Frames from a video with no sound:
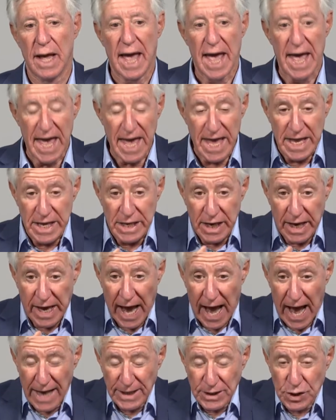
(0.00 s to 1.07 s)

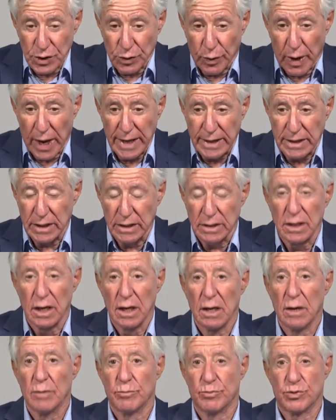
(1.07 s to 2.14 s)
Incarcerated,
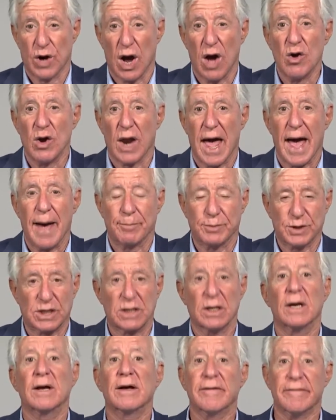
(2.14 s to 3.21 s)
prolapsed,
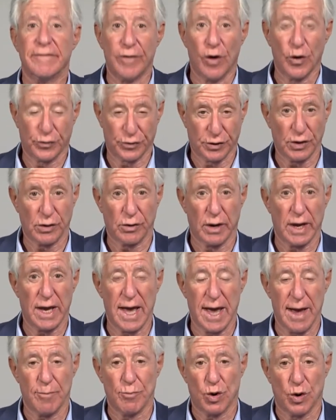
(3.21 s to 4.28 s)
fourth degree
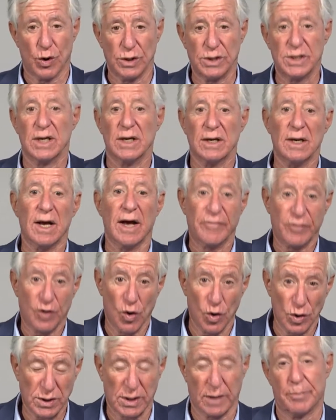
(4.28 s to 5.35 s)
hemorrhoids, of
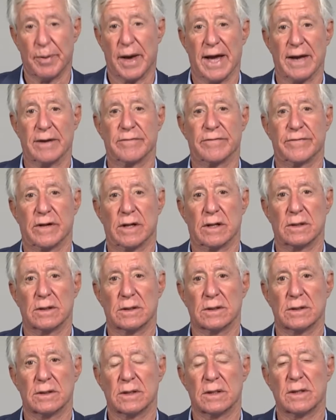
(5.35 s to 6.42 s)
course, are painful.
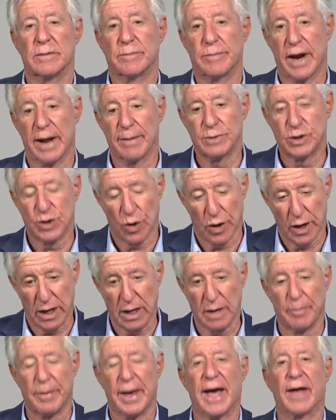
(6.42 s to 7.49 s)
But I'm talking
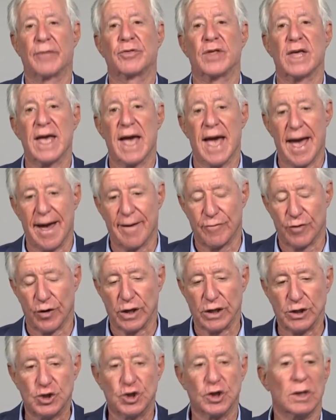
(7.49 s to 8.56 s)
about the
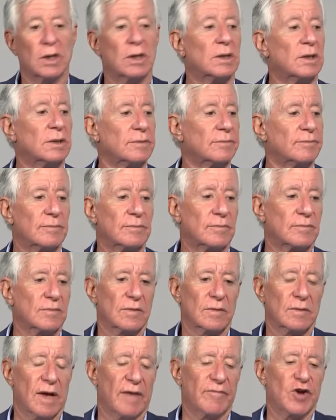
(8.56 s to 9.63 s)
average,
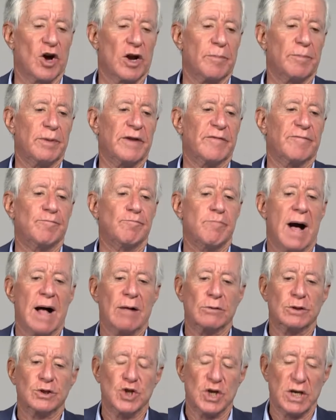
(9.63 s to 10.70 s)
I've got a bit of
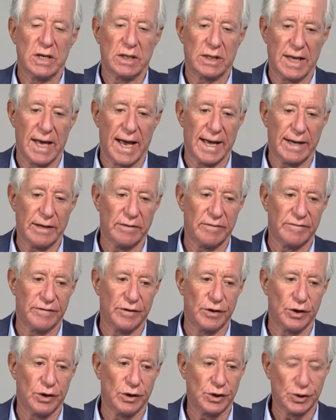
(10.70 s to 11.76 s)
bulging at the anal
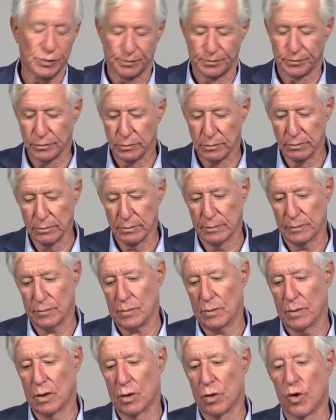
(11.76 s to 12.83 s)
verge,
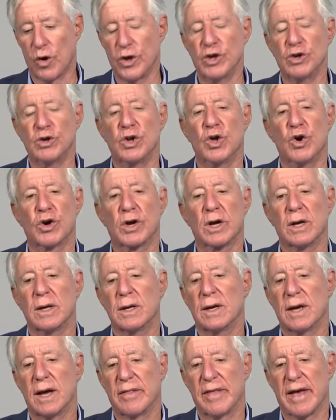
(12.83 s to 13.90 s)
or you look
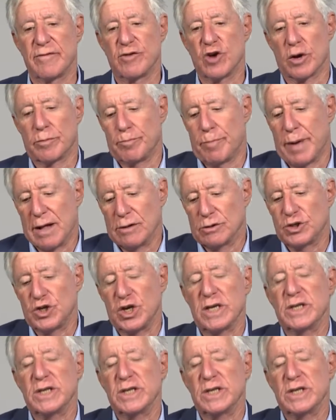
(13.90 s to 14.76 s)
and they've got bulging